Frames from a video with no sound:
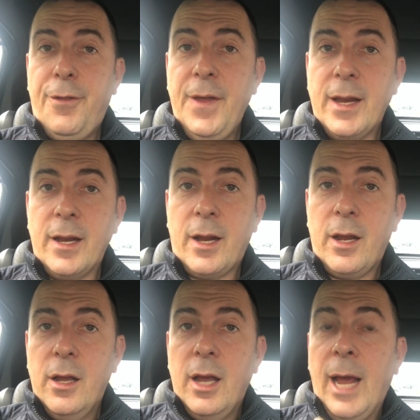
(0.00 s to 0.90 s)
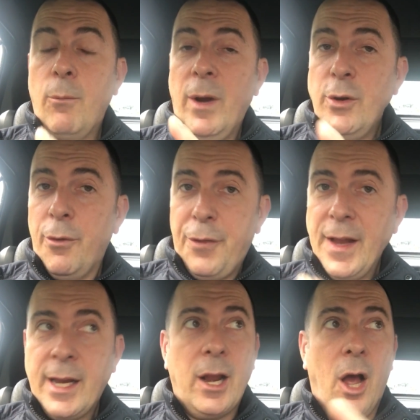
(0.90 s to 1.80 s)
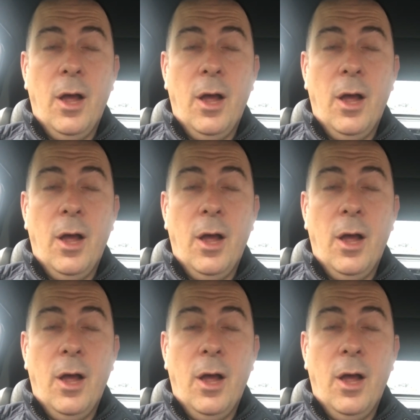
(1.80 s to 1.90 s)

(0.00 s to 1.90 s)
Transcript: think, and when you're thinking,